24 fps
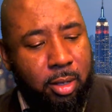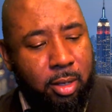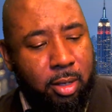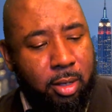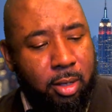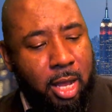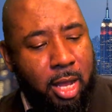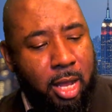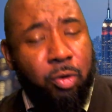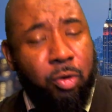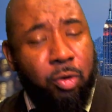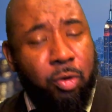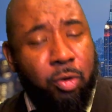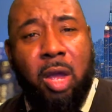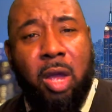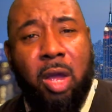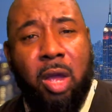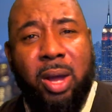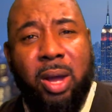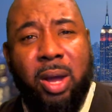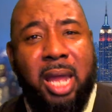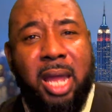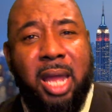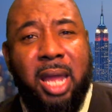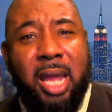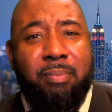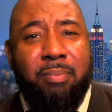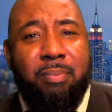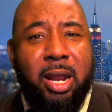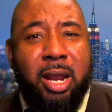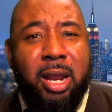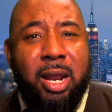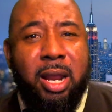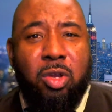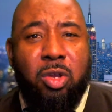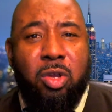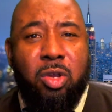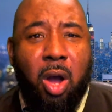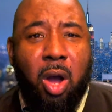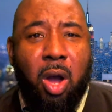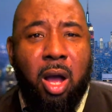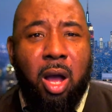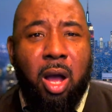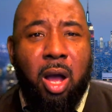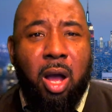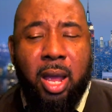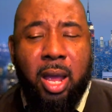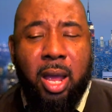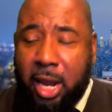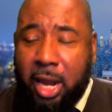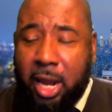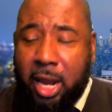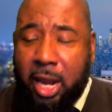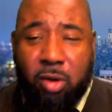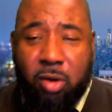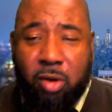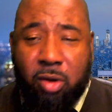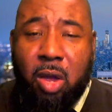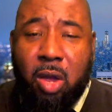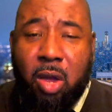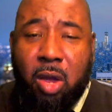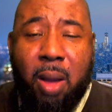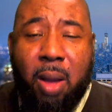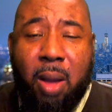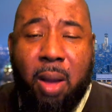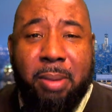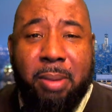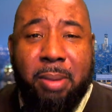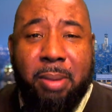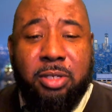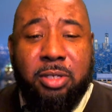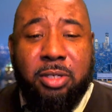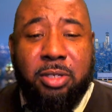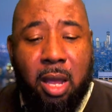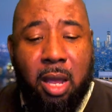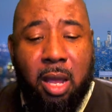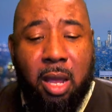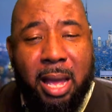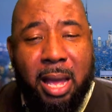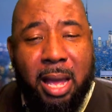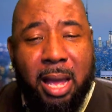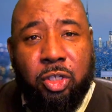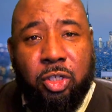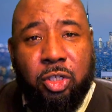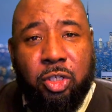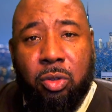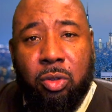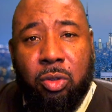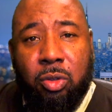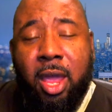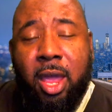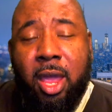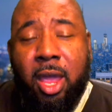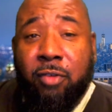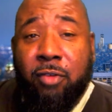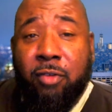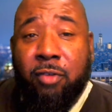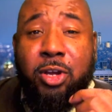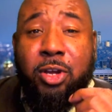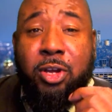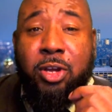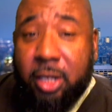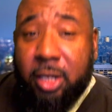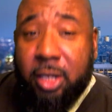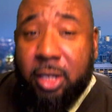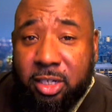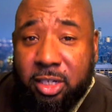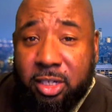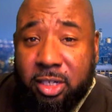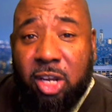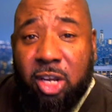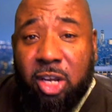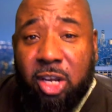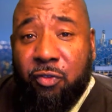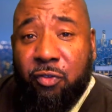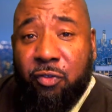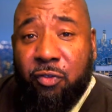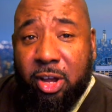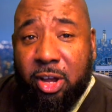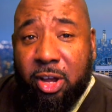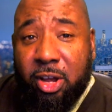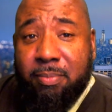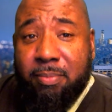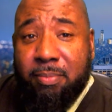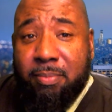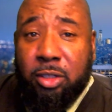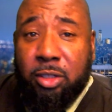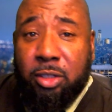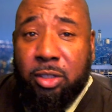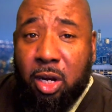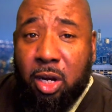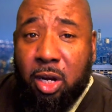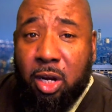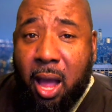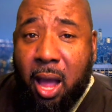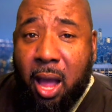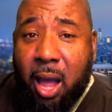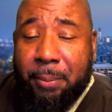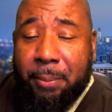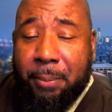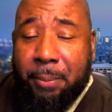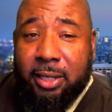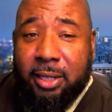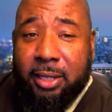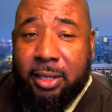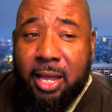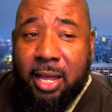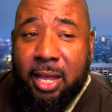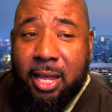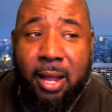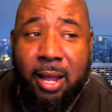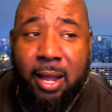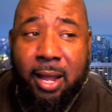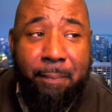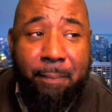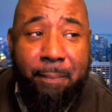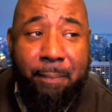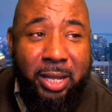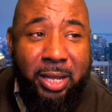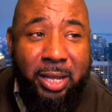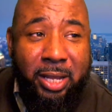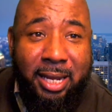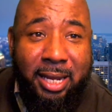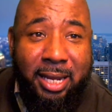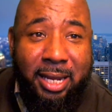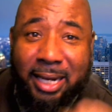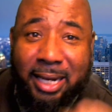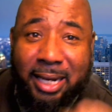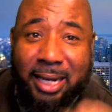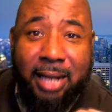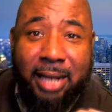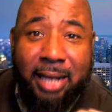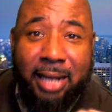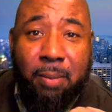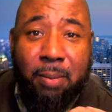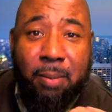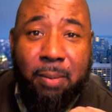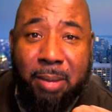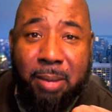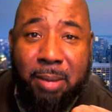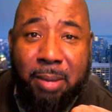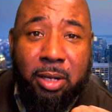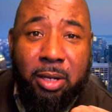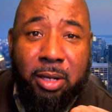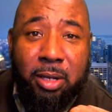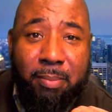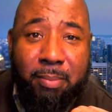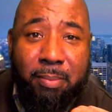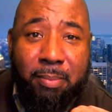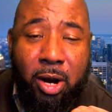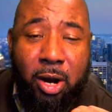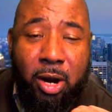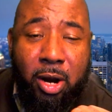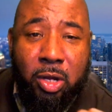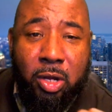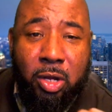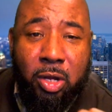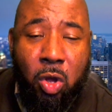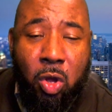I don't care what name brand you are. And I don't care what people say about you. If you're going to continue to fund the military complex and neglect the people in America